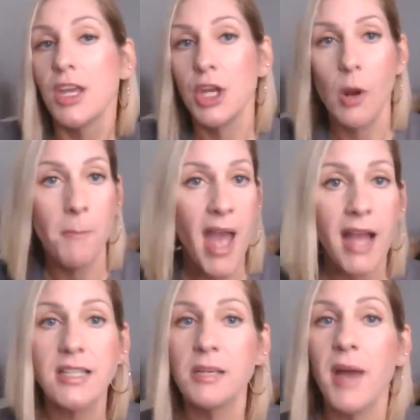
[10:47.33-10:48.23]
you know,
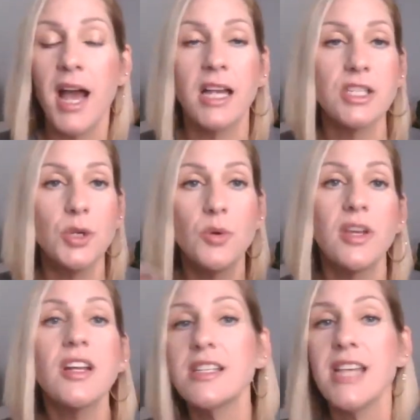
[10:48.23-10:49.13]
maximize who
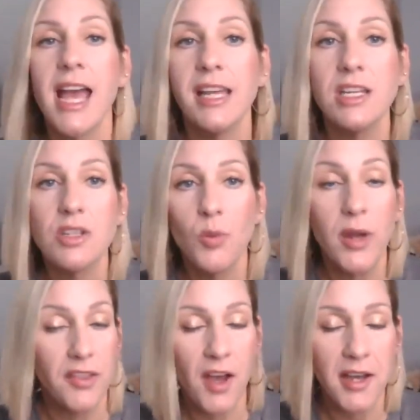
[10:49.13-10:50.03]
can attend
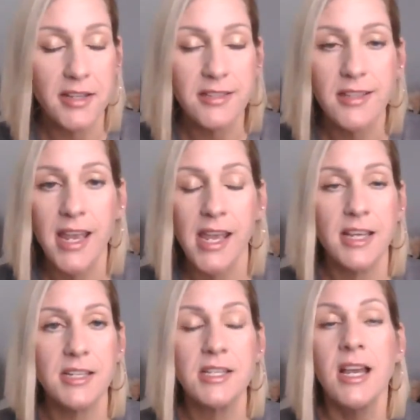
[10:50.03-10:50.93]
with us.
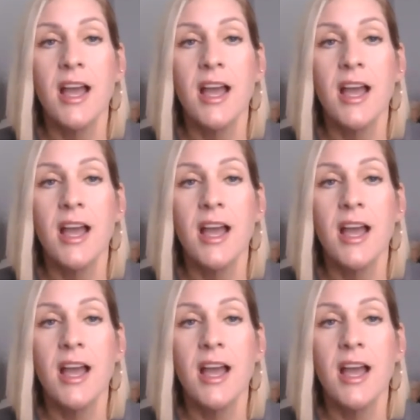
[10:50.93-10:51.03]
And